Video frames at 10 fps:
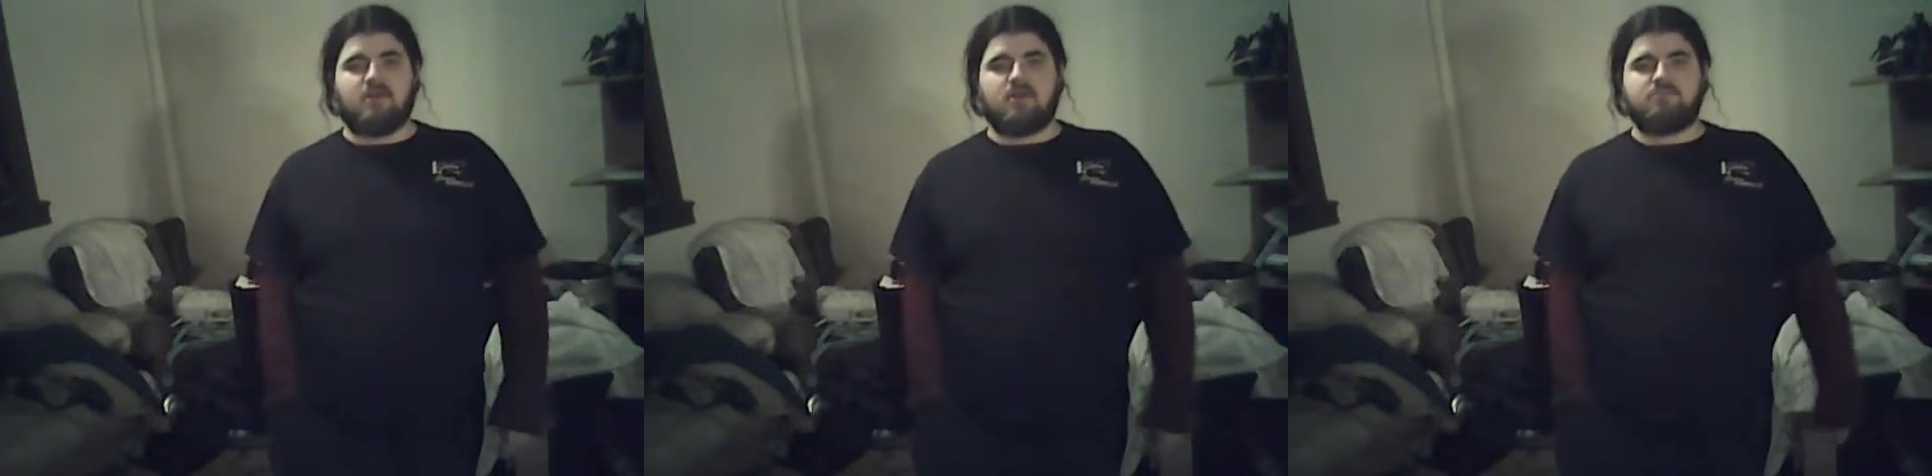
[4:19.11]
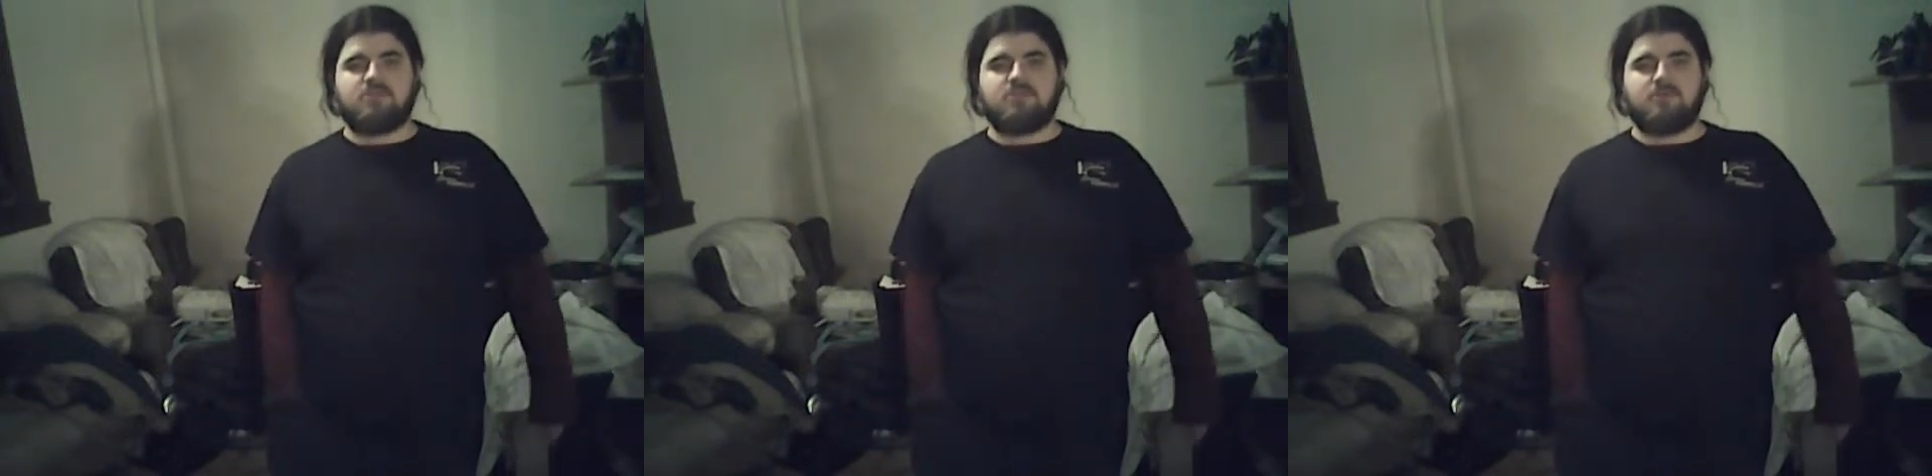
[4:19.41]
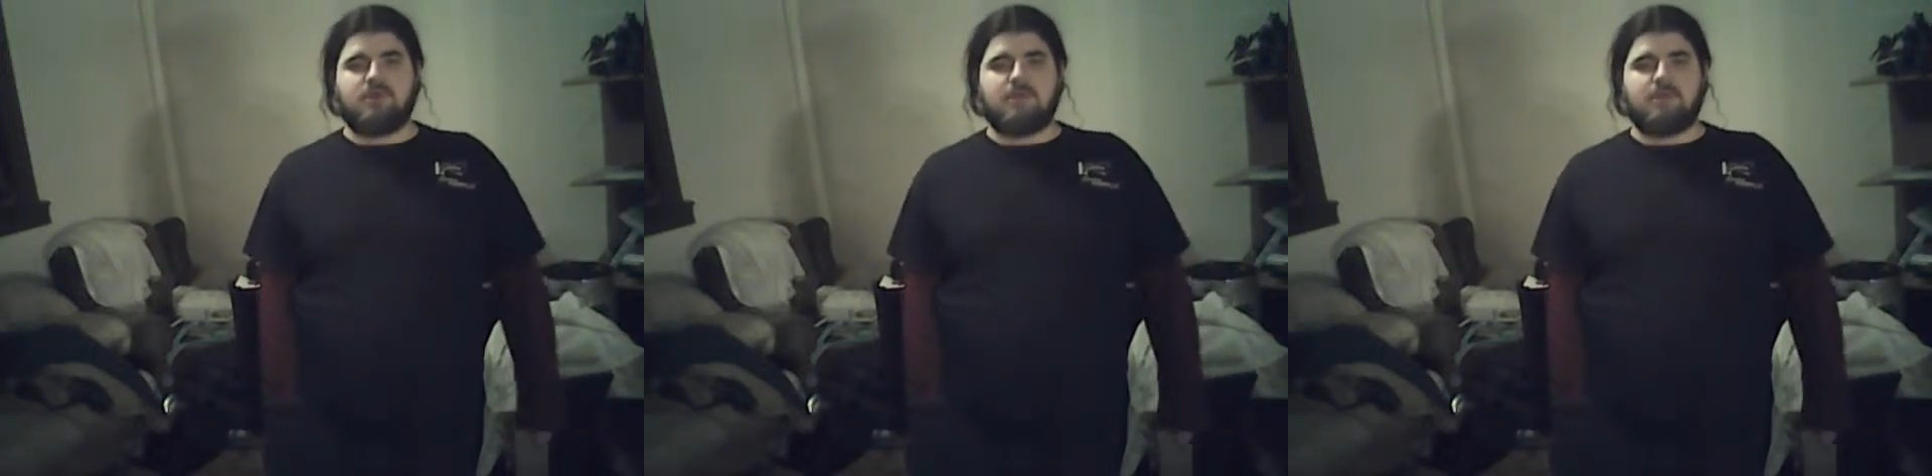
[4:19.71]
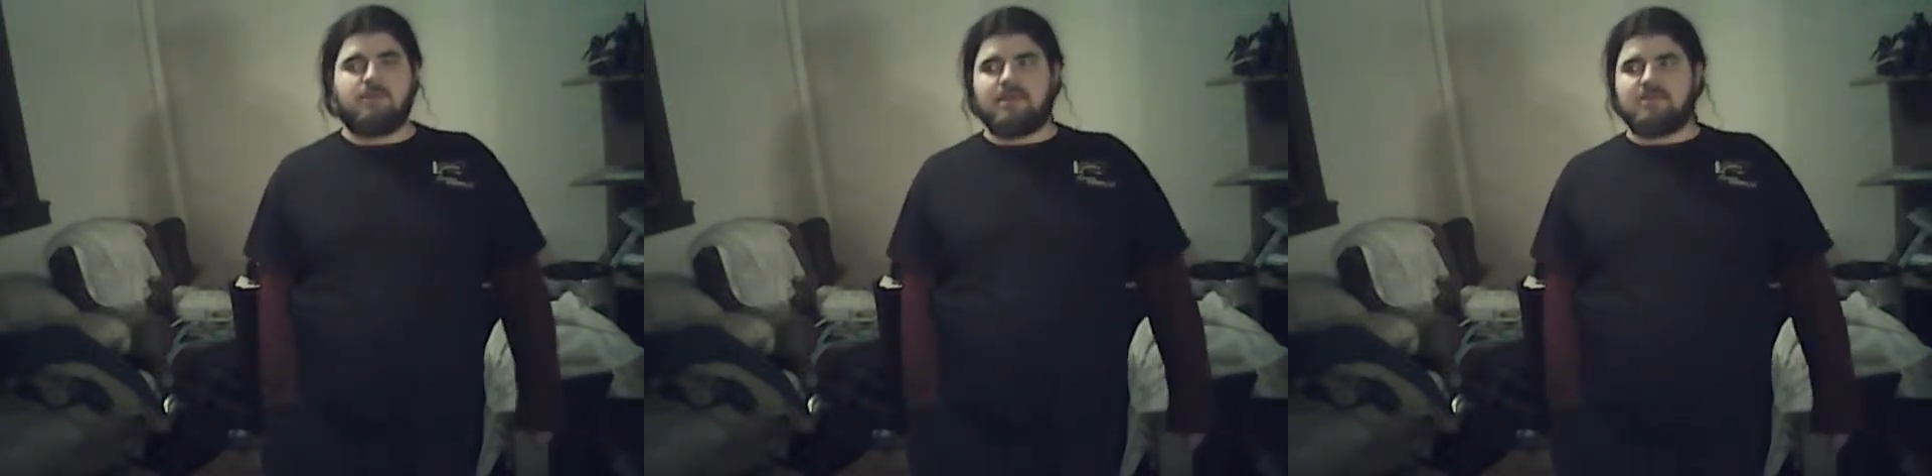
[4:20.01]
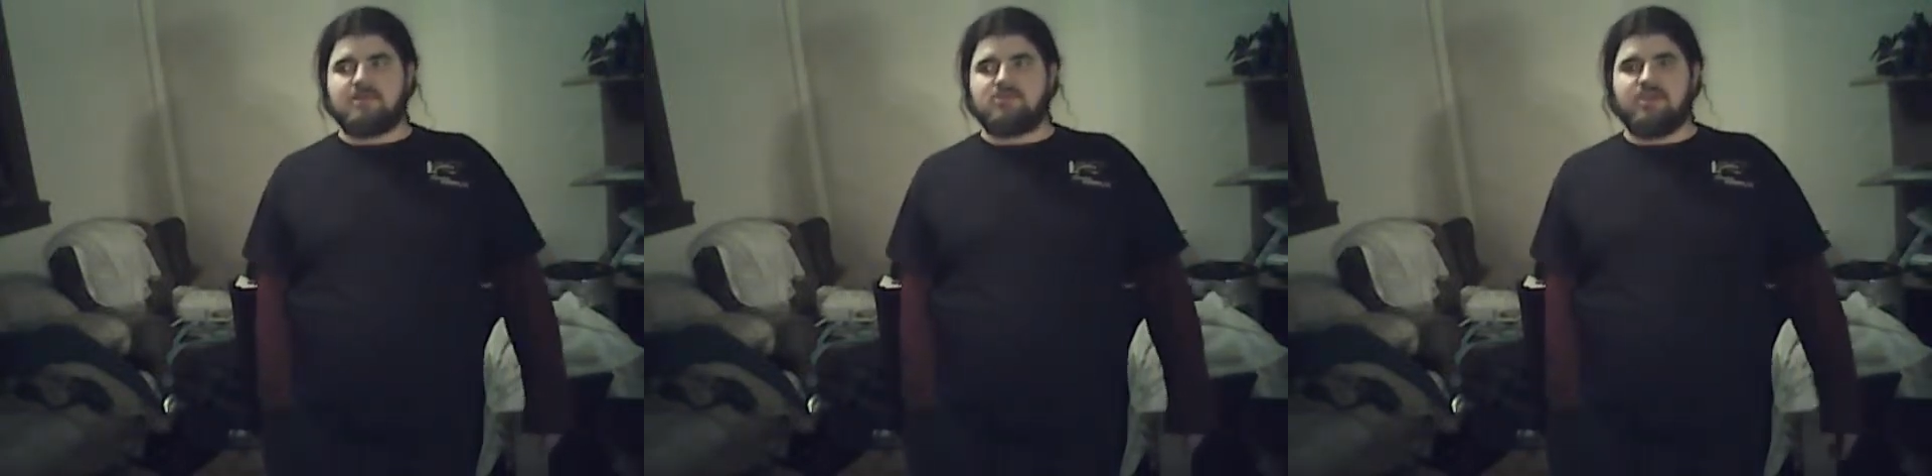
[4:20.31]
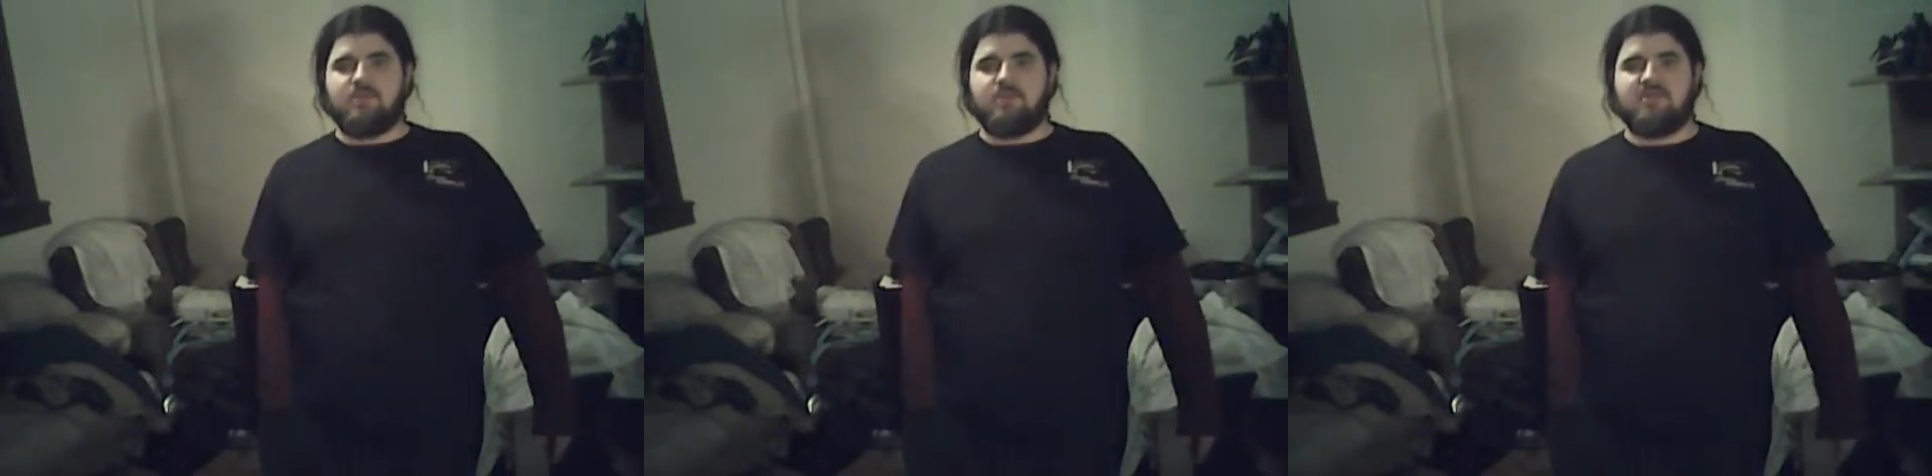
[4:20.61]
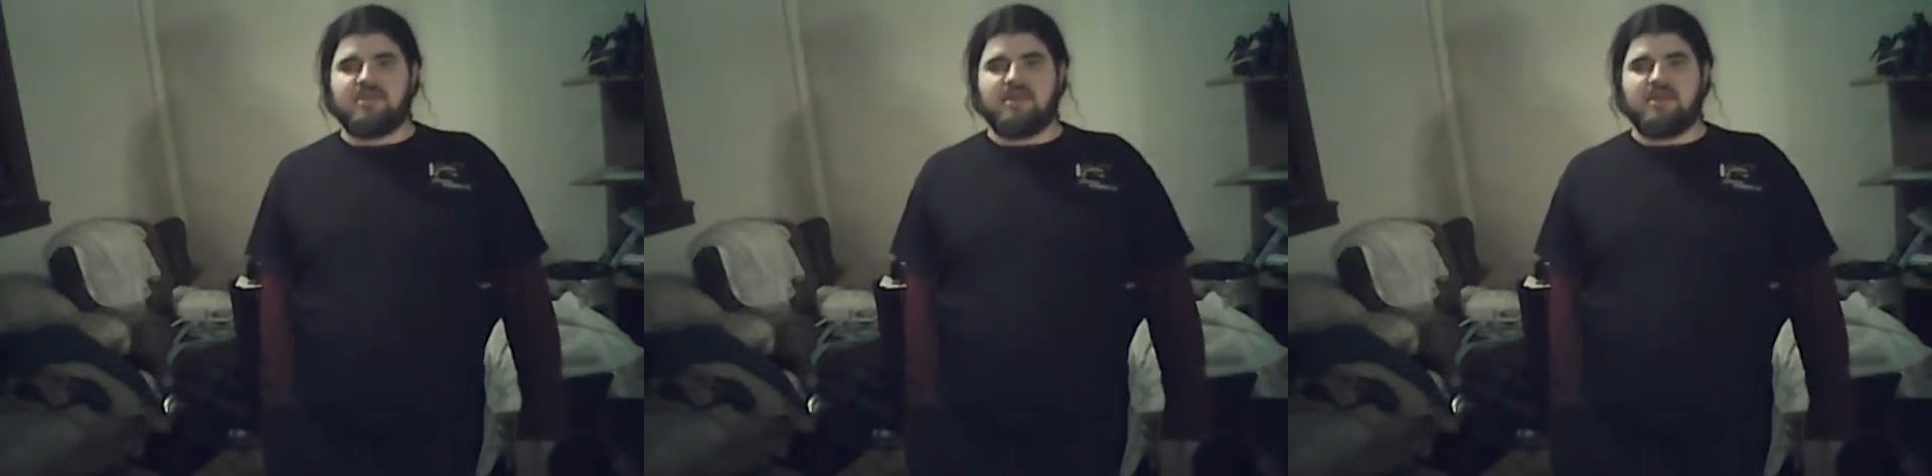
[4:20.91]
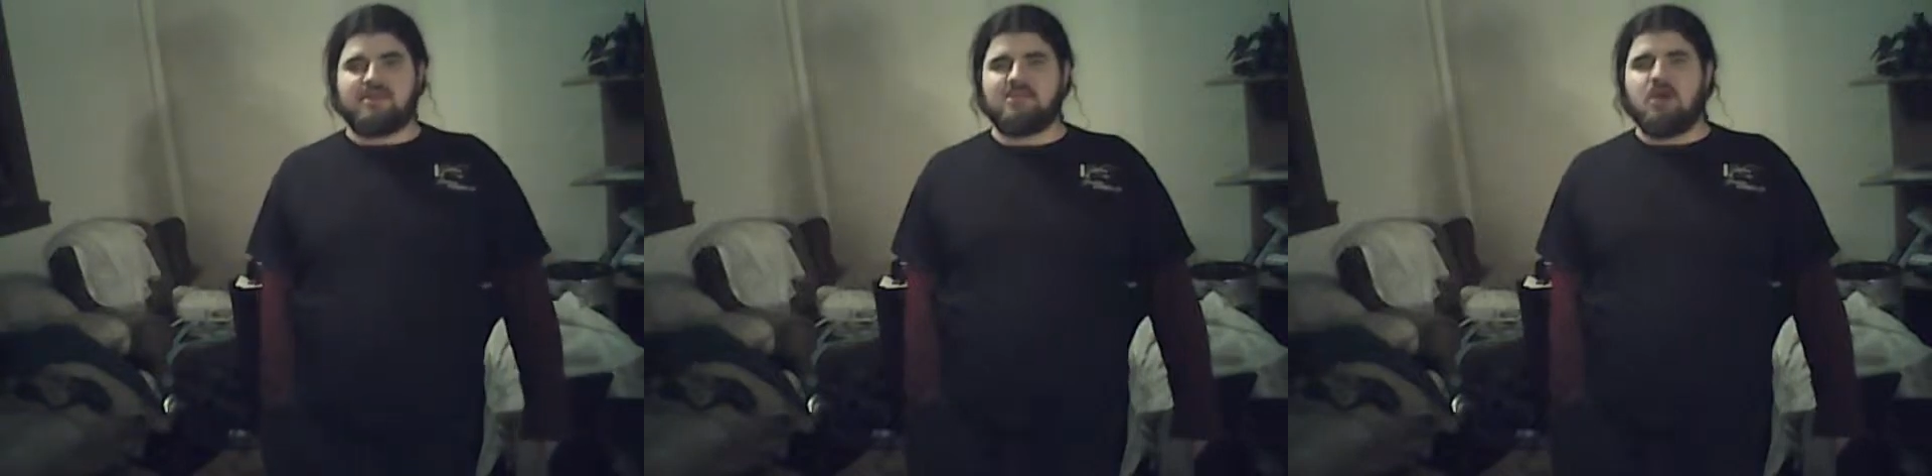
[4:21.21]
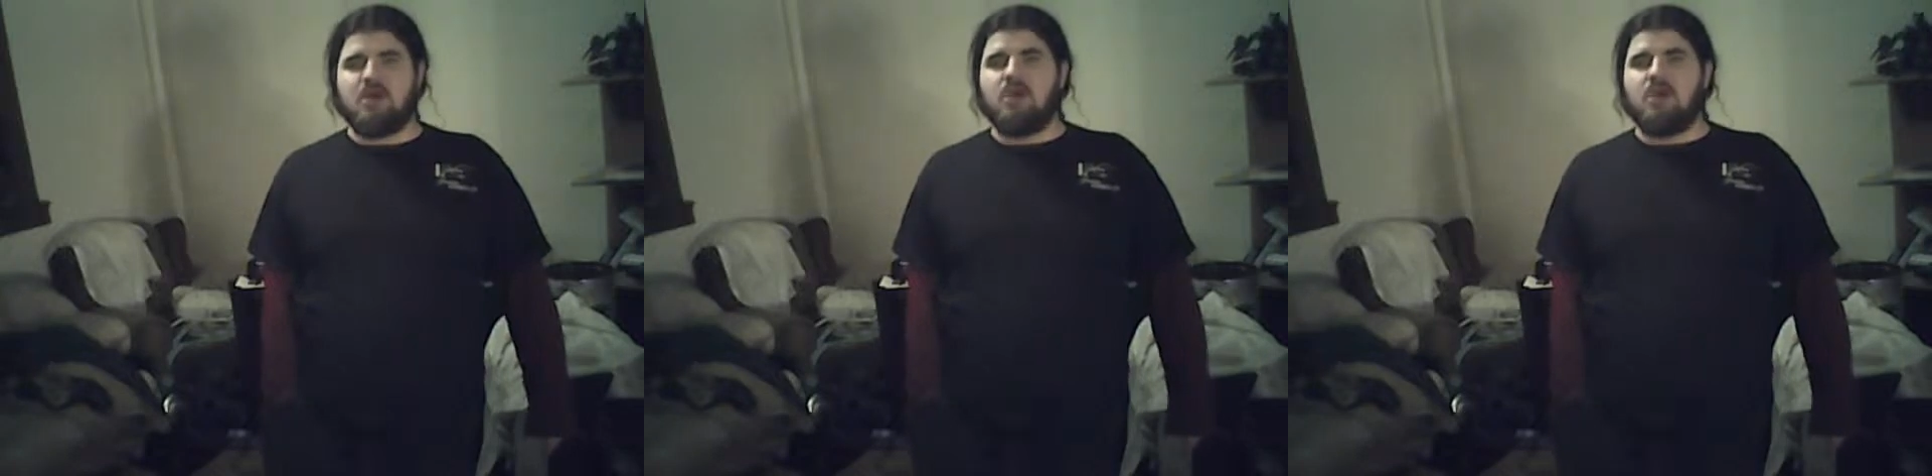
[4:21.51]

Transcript: Our group stopped doing it mainly because our DM wanted to hit us